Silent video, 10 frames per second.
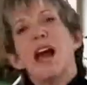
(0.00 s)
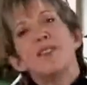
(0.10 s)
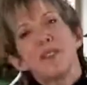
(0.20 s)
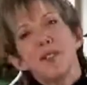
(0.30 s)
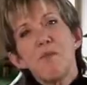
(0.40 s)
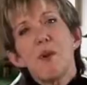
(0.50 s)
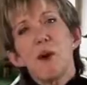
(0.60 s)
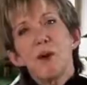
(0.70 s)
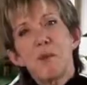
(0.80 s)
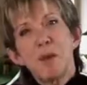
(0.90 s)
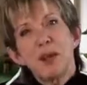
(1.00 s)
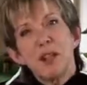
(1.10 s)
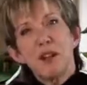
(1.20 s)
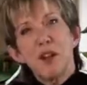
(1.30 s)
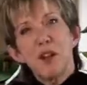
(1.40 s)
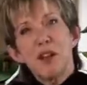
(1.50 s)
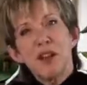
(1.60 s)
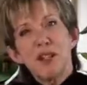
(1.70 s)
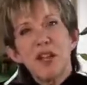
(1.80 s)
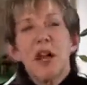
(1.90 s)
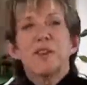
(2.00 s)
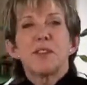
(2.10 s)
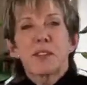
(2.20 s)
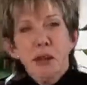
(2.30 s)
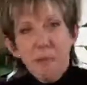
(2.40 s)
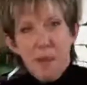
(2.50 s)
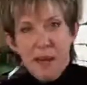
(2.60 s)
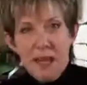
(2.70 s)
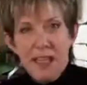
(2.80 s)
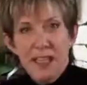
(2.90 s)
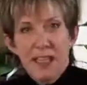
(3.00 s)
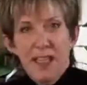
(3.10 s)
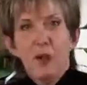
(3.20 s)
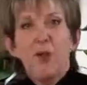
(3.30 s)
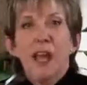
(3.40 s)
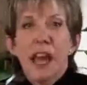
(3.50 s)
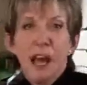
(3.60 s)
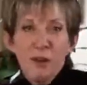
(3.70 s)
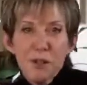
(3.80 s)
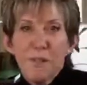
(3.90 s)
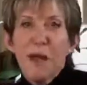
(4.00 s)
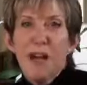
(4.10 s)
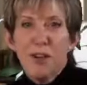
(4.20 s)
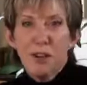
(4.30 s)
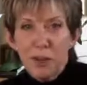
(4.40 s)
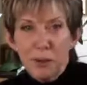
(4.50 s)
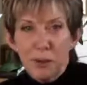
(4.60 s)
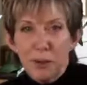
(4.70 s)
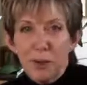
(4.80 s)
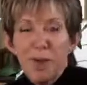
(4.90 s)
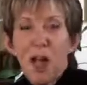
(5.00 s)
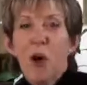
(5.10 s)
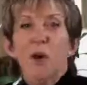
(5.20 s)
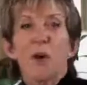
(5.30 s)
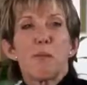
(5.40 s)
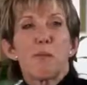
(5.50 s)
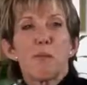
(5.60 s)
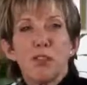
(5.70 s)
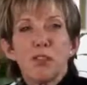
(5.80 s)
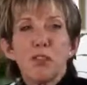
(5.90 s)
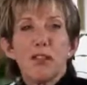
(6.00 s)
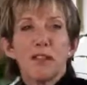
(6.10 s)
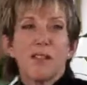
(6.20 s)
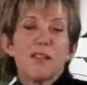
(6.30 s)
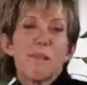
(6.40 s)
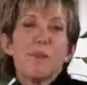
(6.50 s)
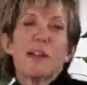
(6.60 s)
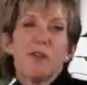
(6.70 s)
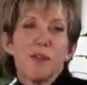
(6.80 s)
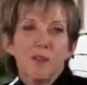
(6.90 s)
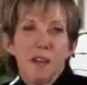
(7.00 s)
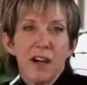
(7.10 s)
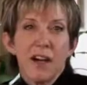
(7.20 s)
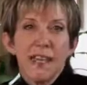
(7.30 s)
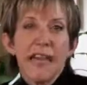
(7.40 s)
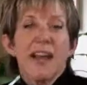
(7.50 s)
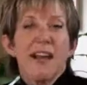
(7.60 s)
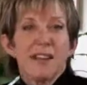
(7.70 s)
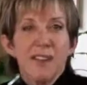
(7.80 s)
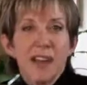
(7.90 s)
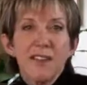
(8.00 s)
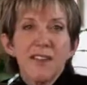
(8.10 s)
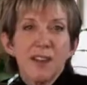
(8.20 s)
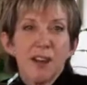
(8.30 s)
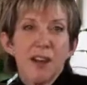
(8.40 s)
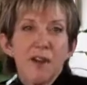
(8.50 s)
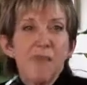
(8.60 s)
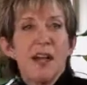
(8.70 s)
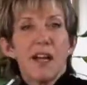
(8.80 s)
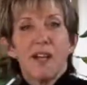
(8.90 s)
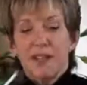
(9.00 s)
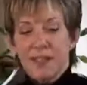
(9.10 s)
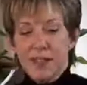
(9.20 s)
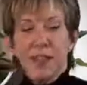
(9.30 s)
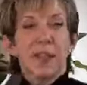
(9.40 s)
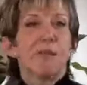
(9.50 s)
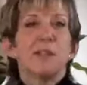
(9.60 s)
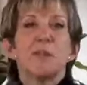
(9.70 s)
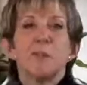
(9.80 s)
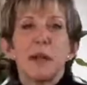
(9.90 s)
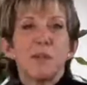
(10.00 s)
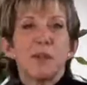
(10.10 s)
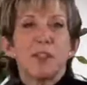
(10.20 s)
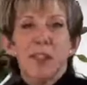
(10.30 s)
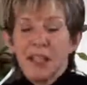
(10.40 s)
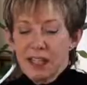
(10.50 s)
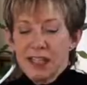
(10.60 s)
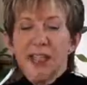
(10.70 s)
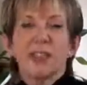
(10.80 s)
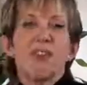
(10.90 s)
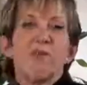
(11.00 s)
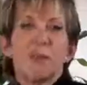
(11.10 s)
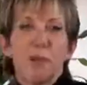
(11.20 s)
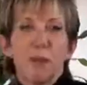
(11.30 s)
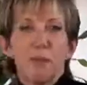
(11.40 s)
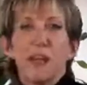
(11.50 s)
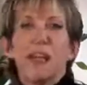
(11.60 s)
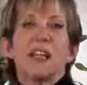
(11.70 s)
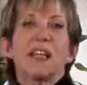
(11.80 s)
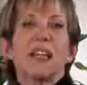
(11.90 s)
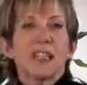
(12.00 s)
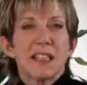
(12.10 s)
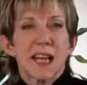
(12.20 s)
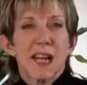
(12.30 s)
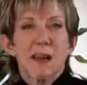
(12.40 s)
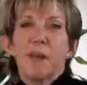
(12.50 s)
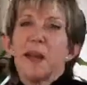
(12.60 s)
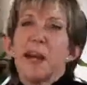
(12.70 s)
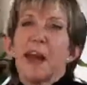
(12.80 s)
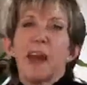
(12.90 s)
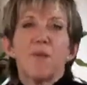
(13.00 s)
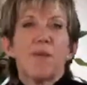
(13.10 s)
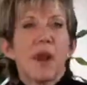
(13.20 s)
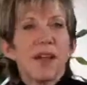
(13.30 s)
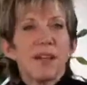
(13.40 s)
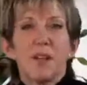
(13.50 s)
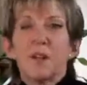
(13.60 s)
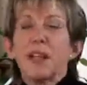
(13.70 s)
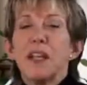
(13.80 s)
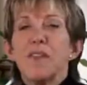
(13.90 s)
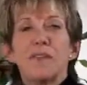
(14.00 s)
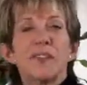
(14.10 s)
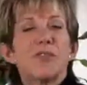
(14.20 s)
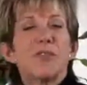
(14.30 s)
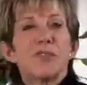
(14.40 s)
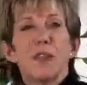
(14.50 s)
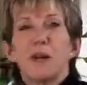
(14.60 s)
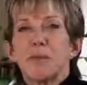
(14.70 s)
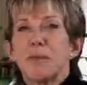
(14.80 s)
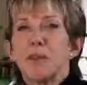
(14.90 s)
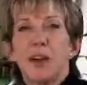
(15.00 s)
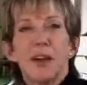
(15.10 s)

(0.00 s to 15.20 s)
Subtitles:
And somewhere in the midst of all of this, somebody who cares about you or appreciates something you have done has taken the time to get a piece of paper, get an envelope, get a stamp, and write a note, even if it's just a couple of